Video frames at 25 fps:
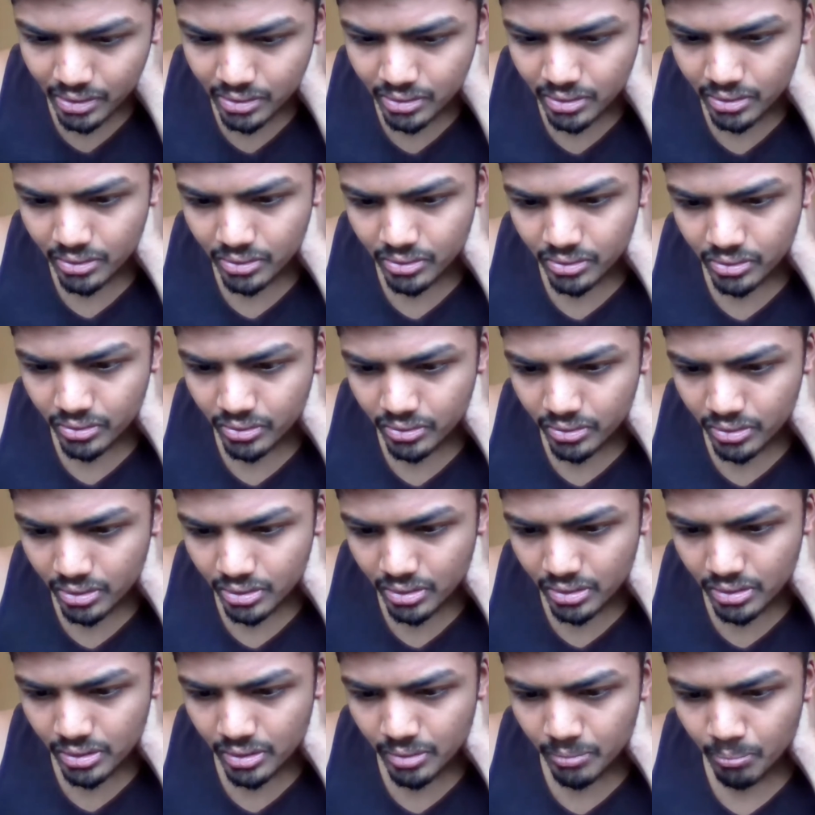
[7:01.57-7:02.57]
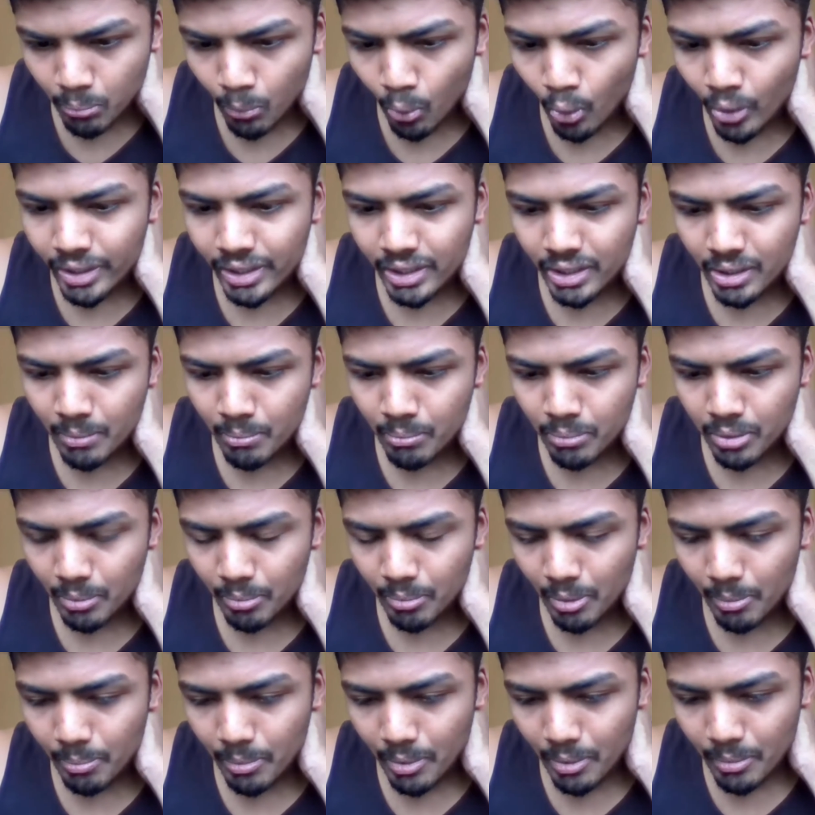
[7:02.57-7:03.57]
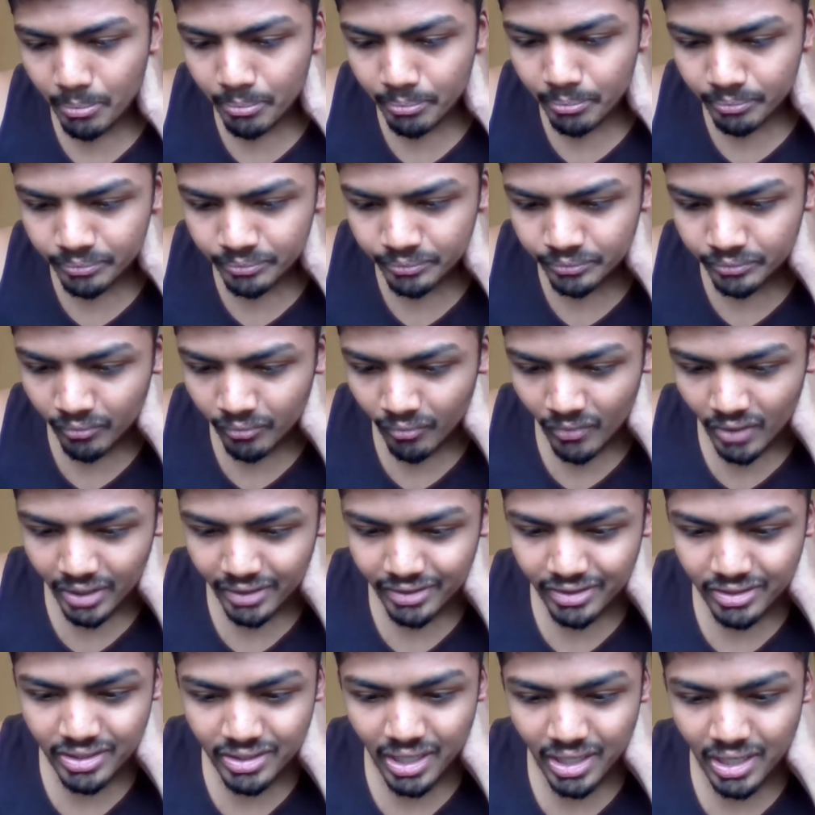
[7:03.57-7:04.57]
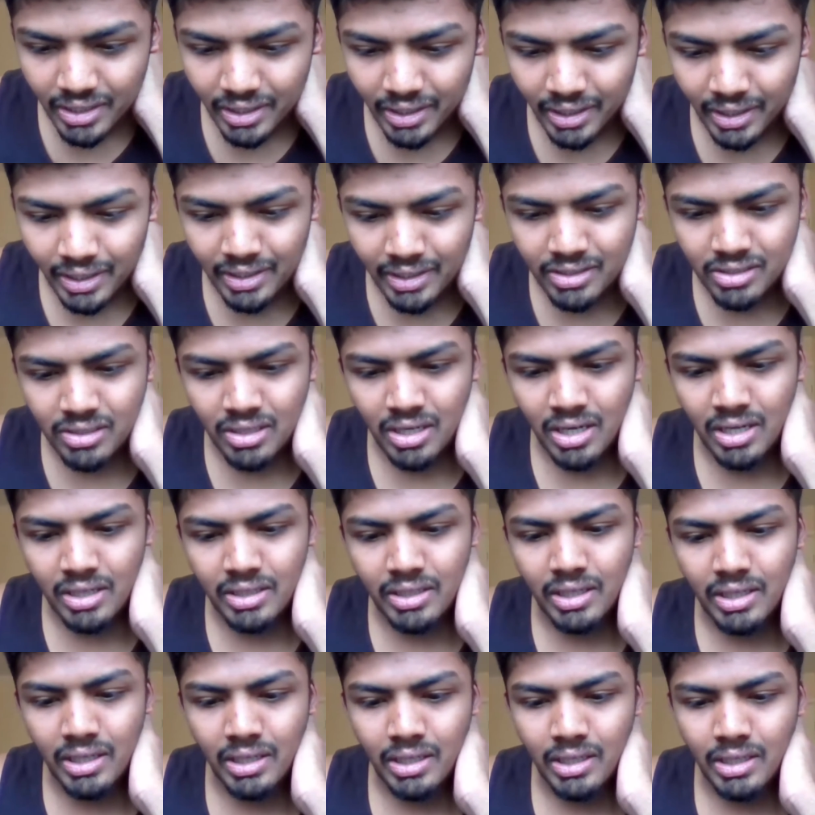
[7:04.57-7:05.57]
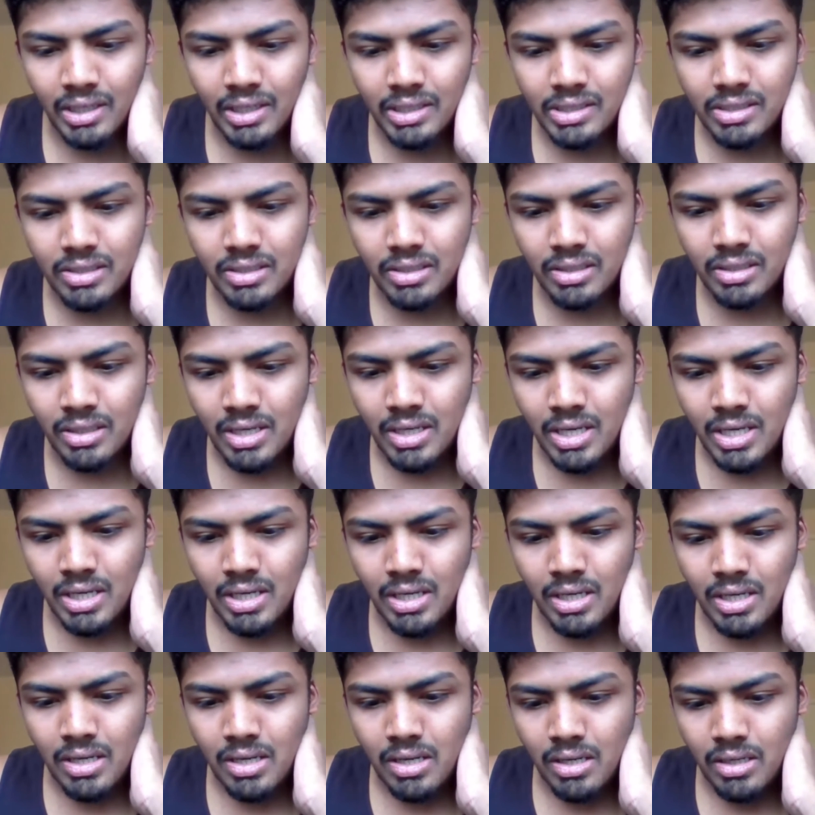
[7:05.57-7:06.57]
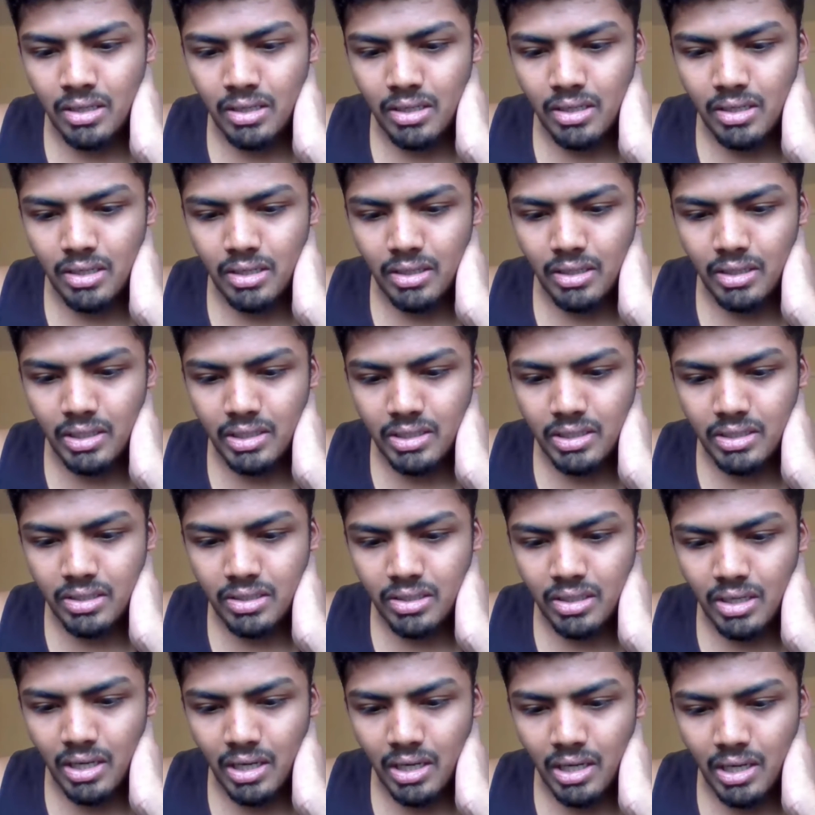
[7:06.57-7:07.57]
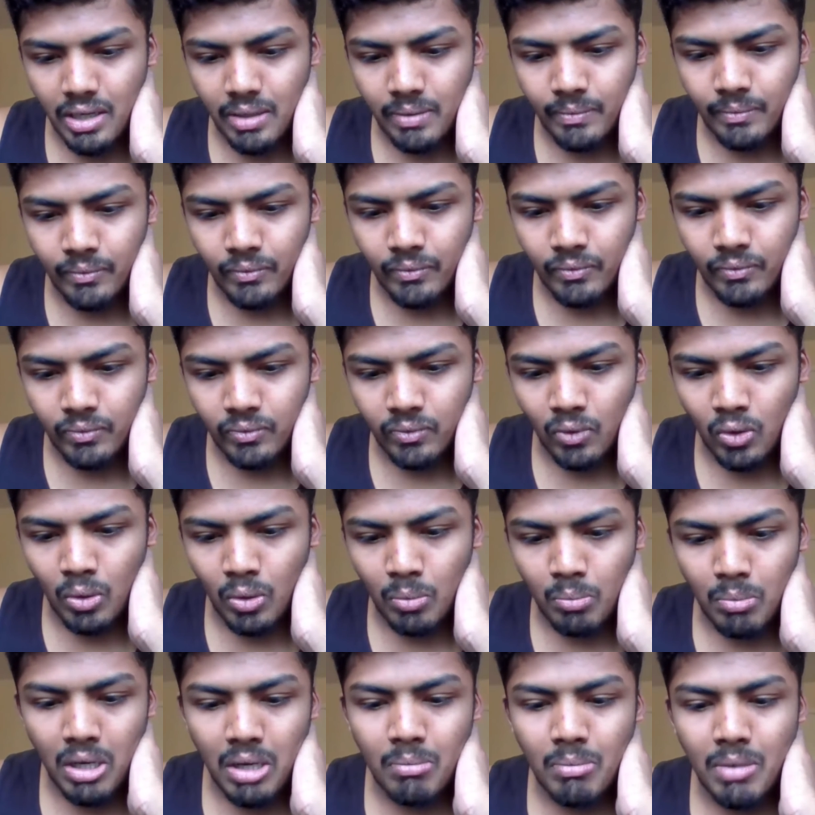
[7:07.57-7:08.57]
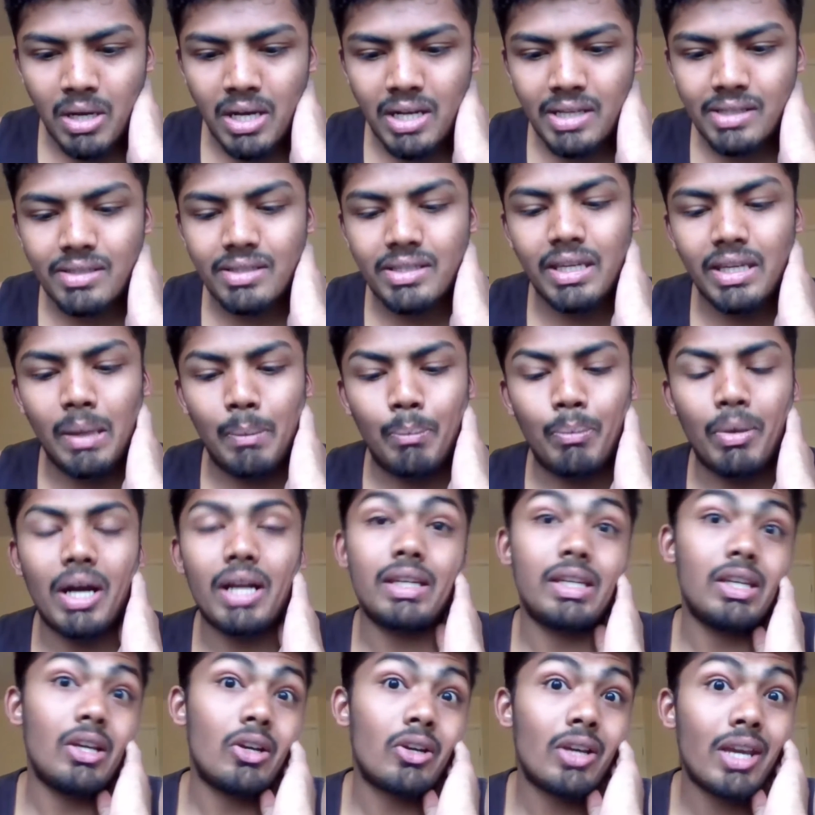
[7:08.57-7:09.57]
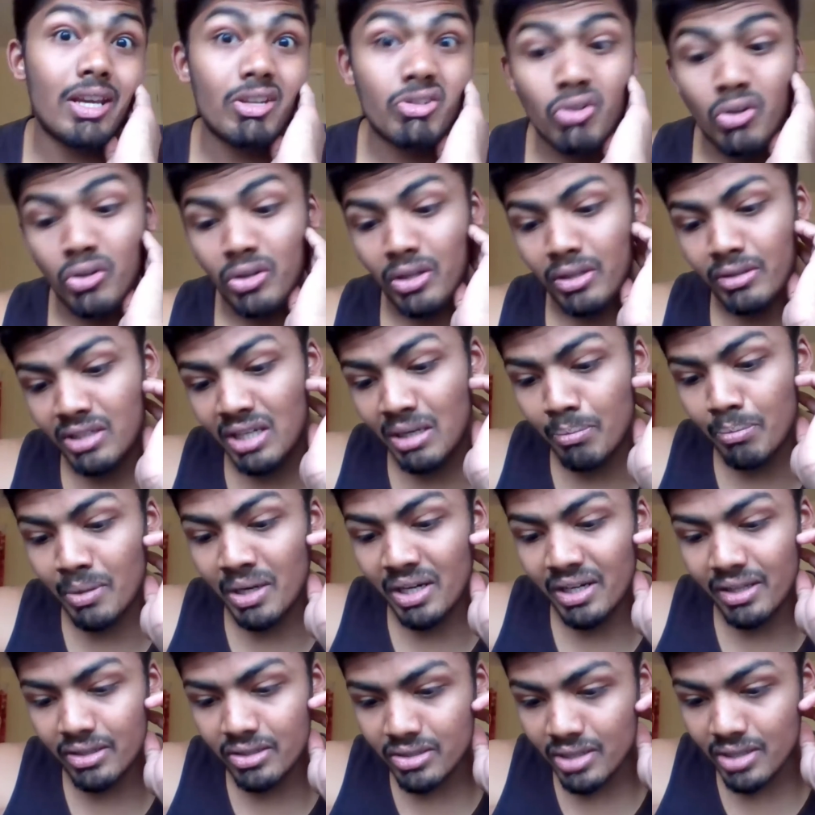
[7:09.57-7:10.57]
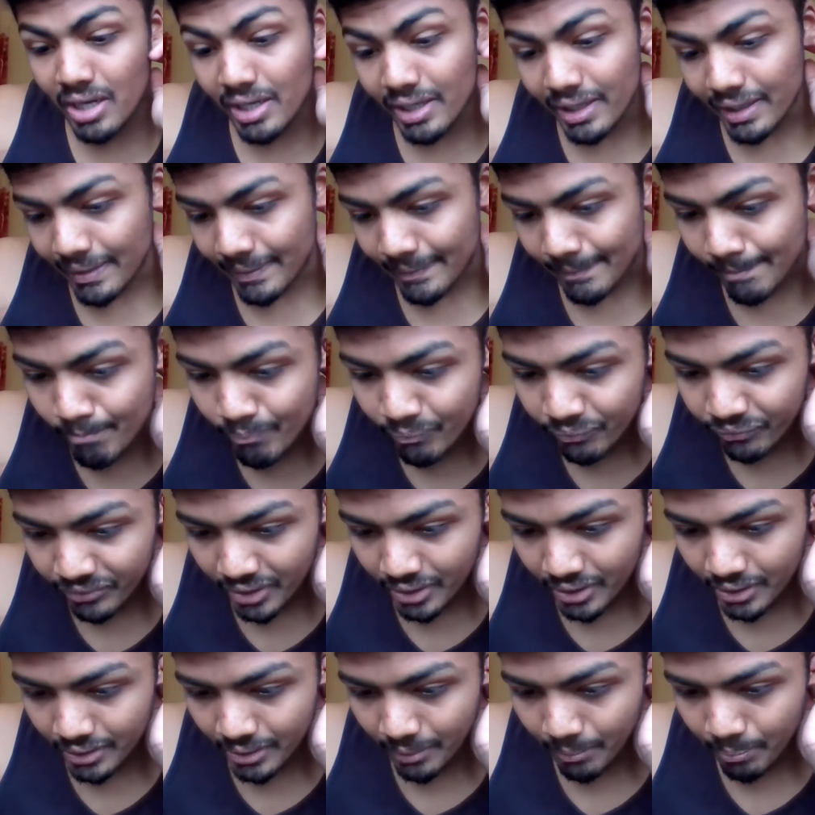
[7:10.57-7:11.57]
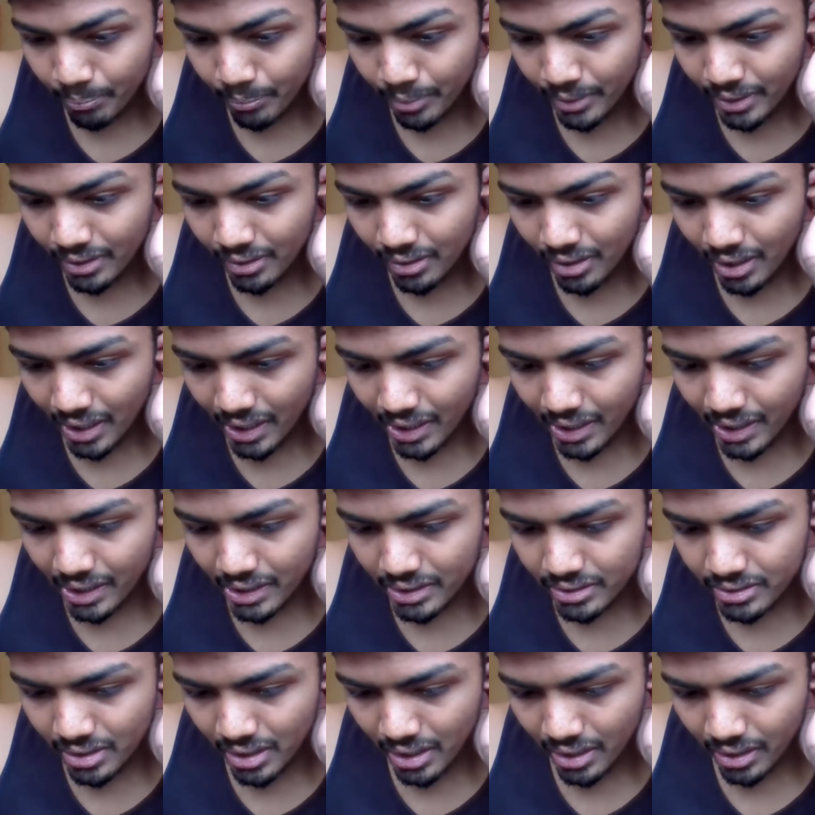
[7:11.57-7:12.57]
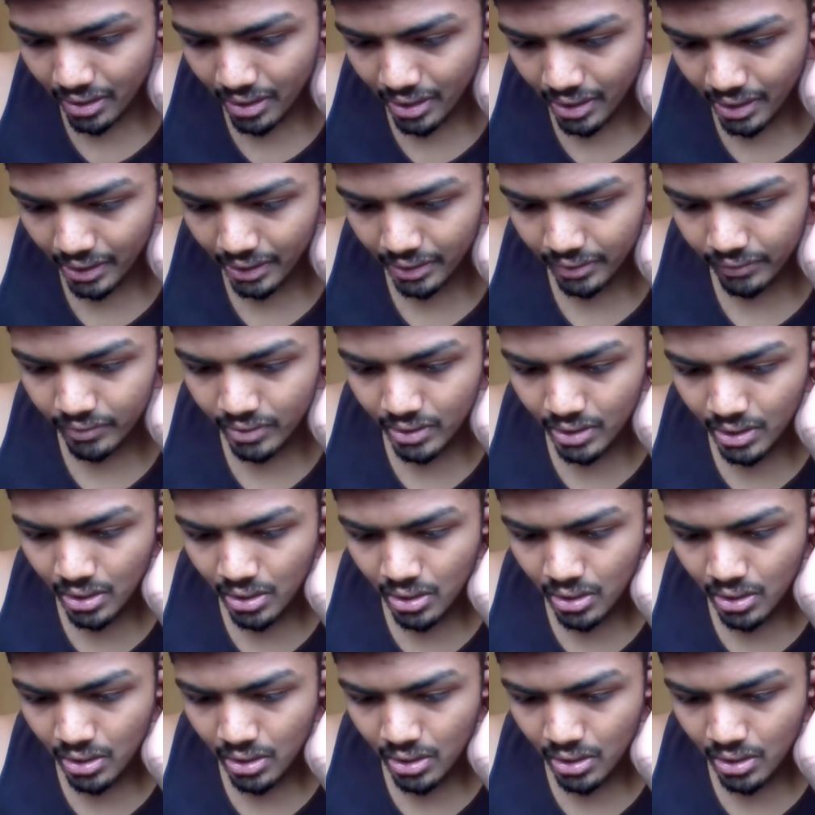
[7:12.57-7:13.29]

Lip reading: gachi, gachi, gachi, gachi, boing, pa pa pum. It's starting. It's time for Mama's tea party. Okay, so the tea party is starting. The big carriage arrived.